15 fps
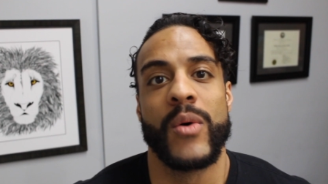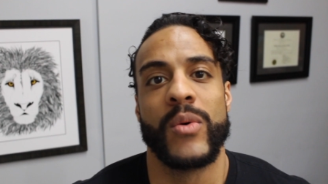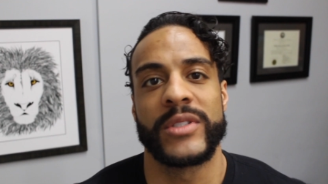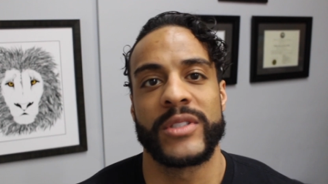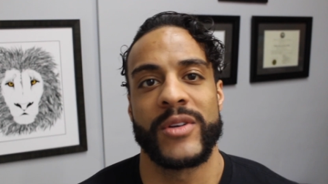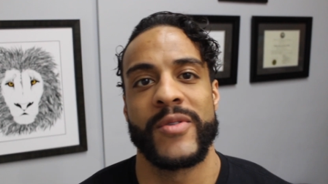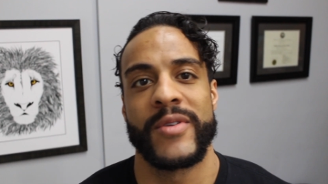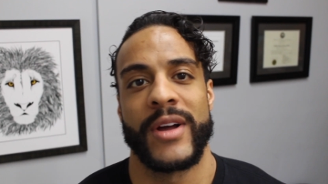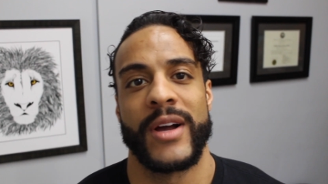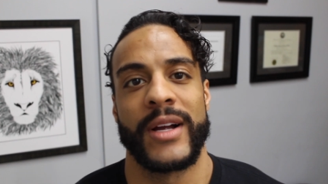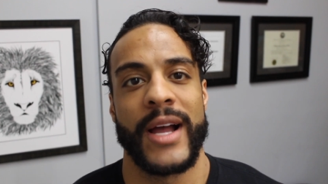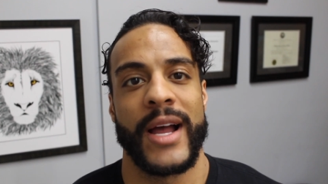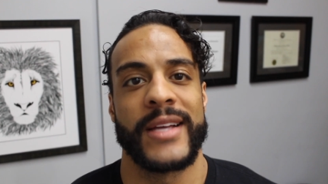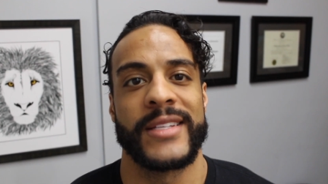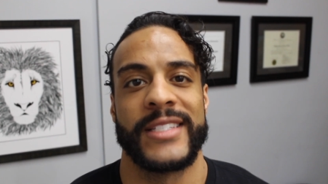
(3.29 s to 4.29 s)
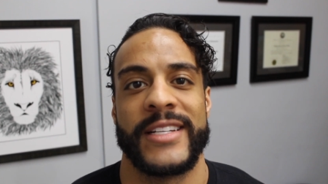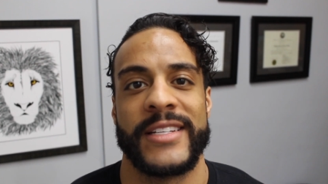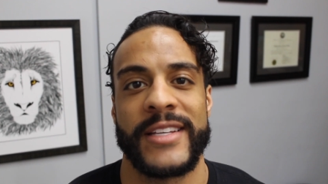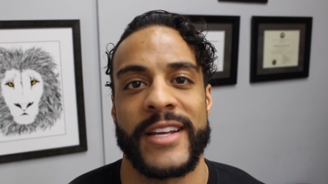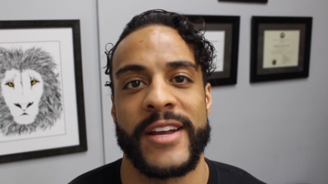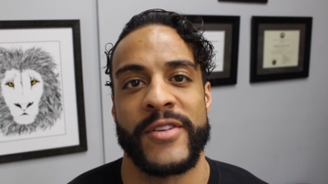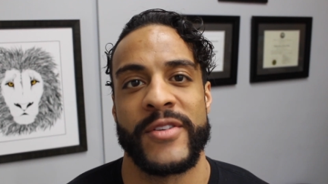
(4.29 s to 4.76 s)
What's going on, guys? It
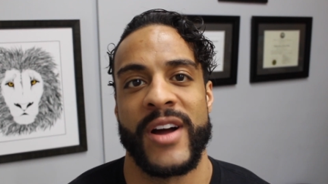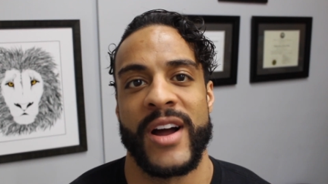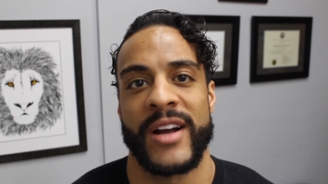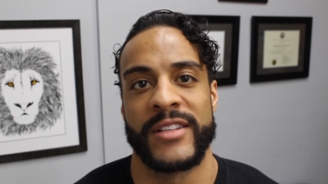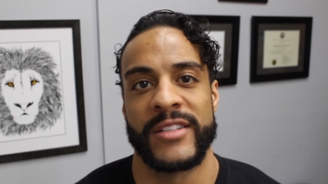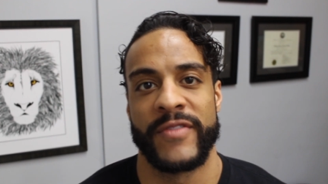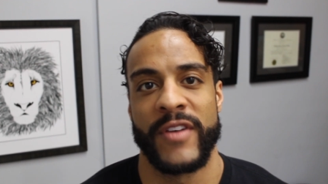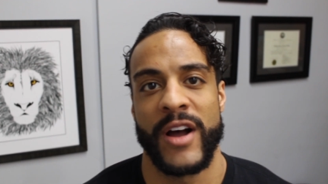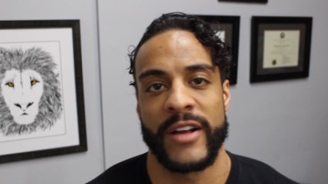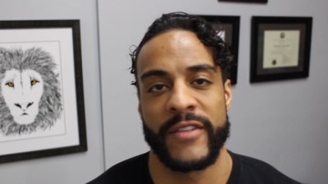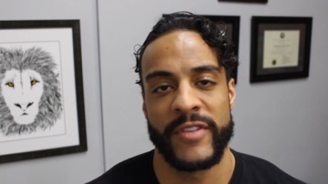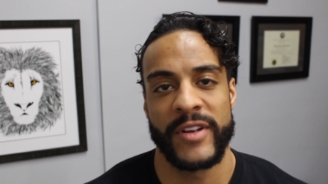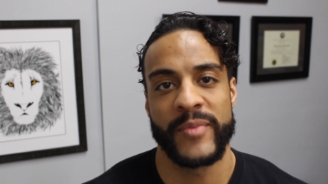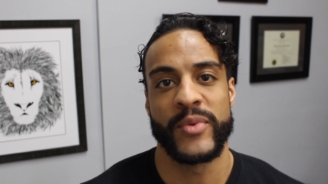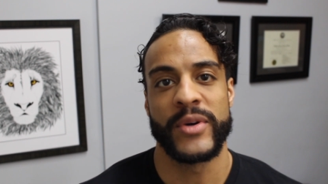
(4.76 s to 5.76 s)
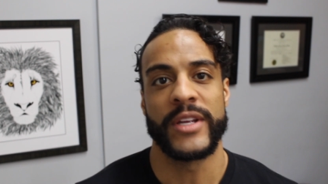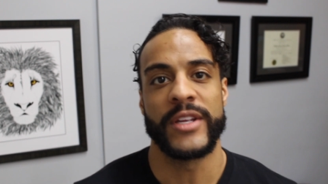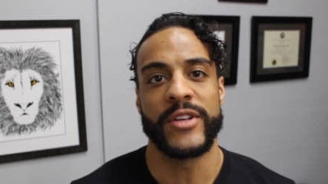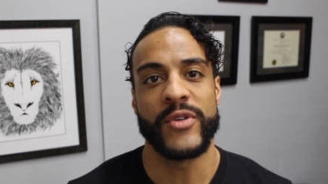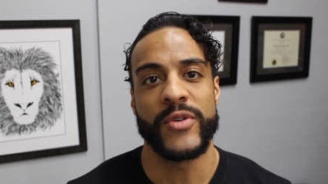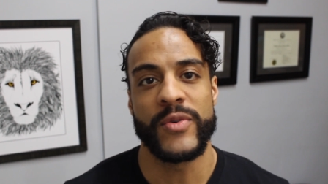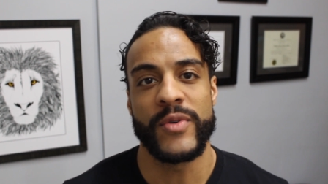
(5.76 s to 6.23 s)
is Adrian Hawkins of HawkFit
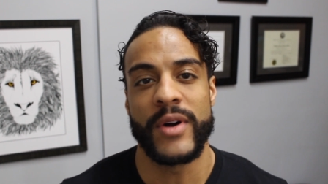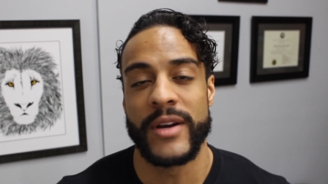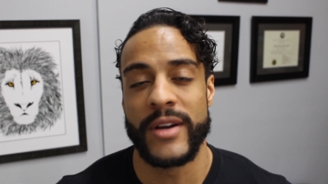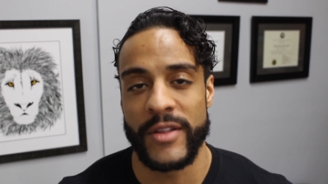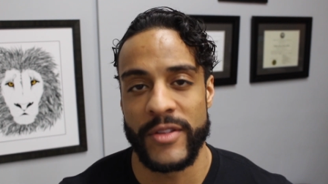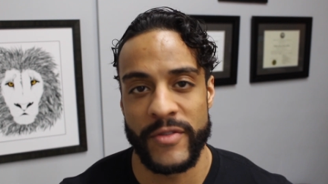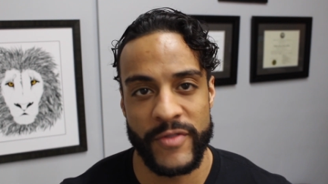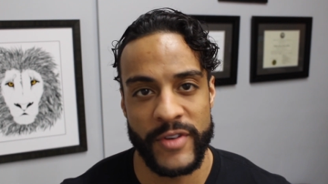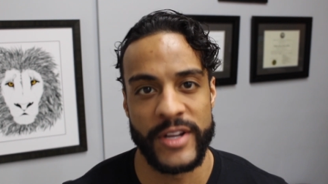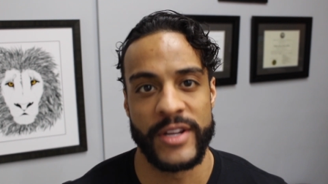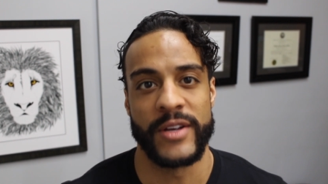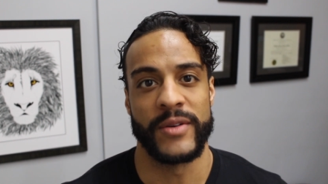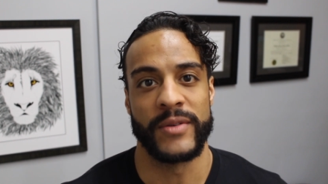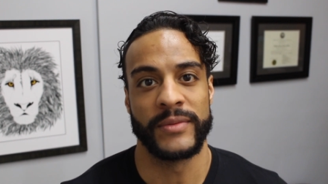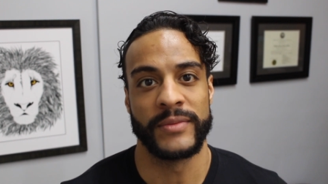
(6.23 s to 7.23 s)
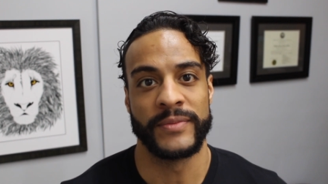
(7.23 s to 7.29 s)
bringing you another video.